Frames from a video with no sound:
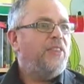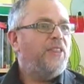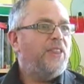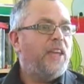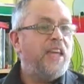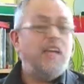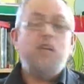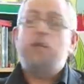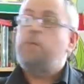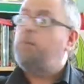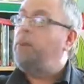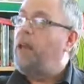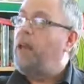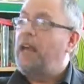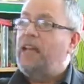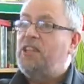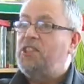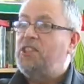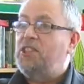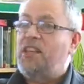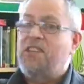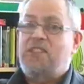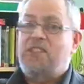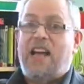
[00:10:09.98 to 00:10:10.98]
These
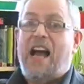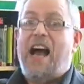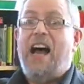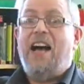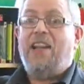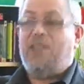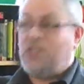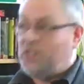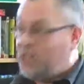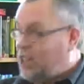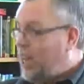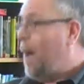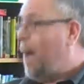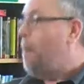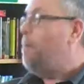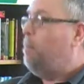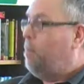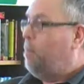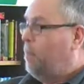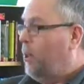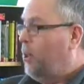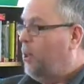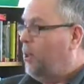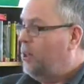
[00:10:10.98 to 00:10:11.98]
places are
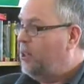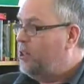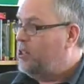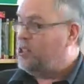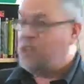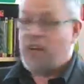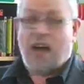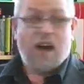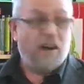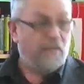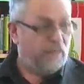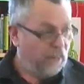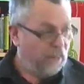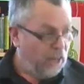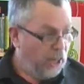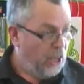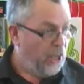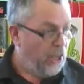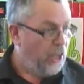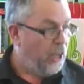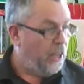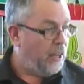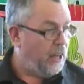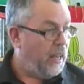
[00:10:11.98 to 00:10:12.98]
temples of
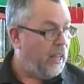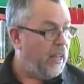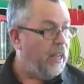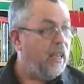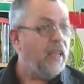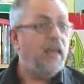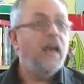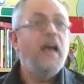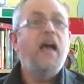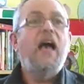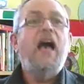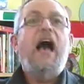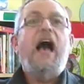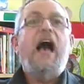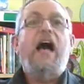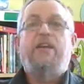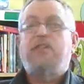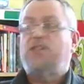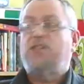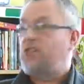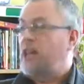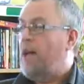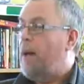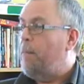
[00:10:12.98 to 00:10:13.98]
learning
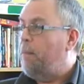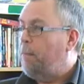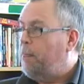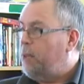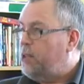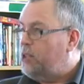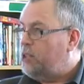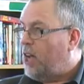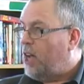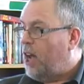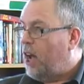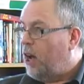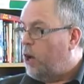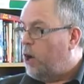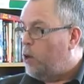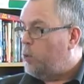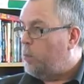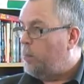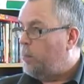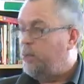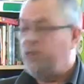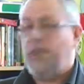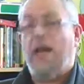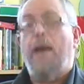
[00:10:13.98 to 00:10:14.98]
and temples of
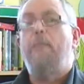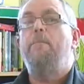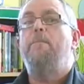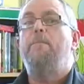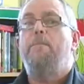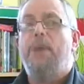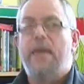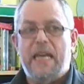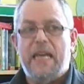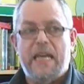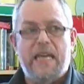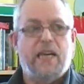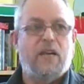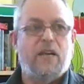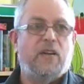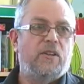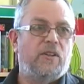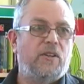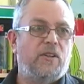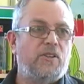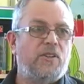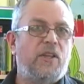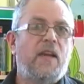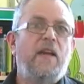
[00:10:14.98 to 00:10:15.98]
hope. They're
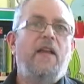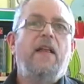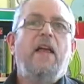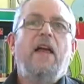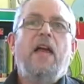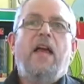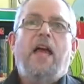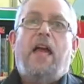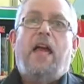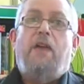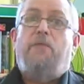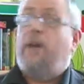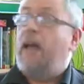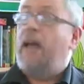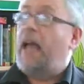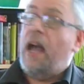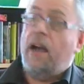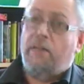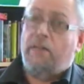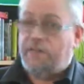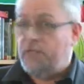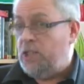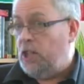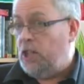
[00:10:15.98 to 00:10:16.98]
beacons. If we
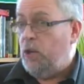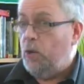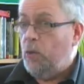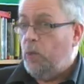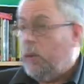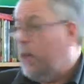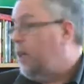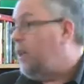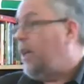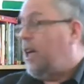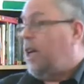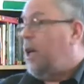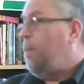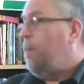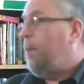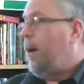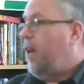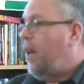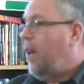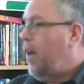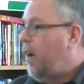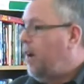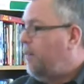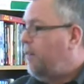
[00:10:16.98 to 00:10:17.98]
have to, we'll keep it
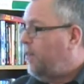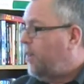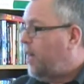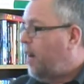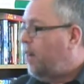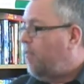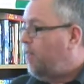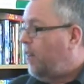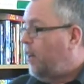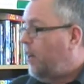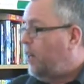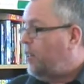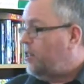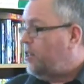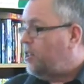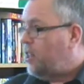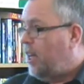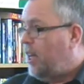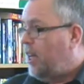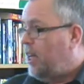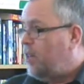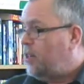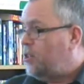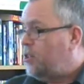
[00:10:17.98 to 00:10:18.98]
alive with our
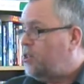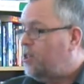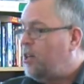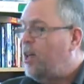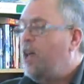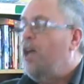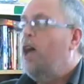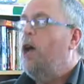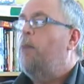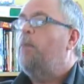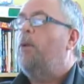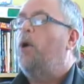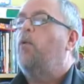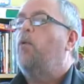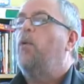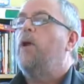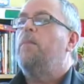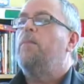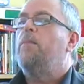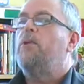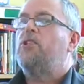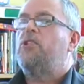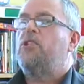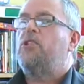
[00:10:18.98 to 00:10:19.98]
volunteers. But we
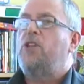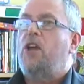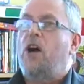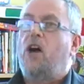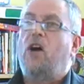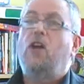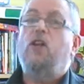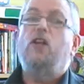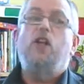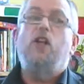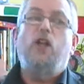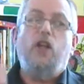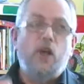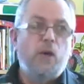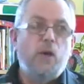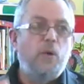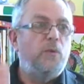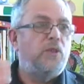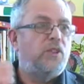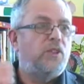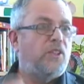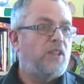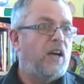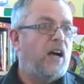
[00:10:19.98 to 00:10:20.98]
must not
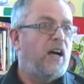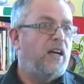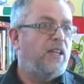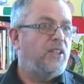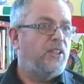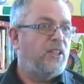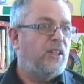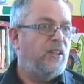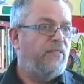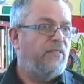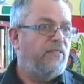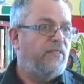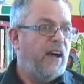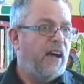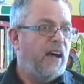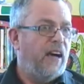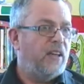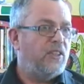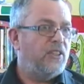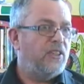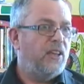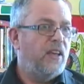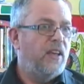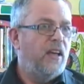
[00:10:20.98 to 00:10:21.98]
lose sight of the
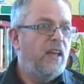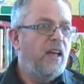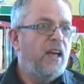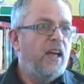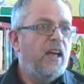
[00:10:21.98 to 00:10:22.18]
fact